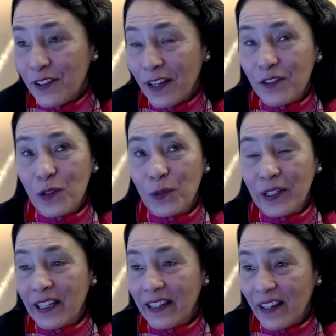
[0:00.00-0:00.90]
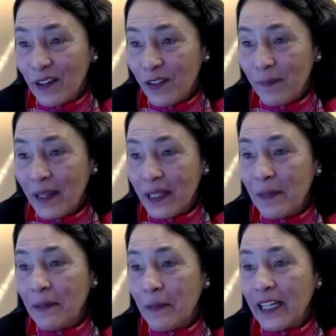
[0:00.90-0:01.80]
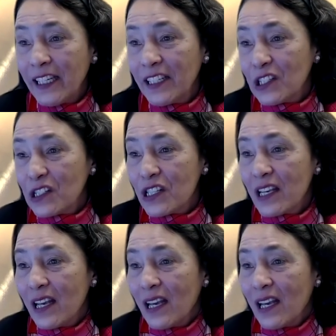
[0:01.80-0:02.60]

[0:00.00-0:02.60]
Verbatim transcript: after working there for many, many, many years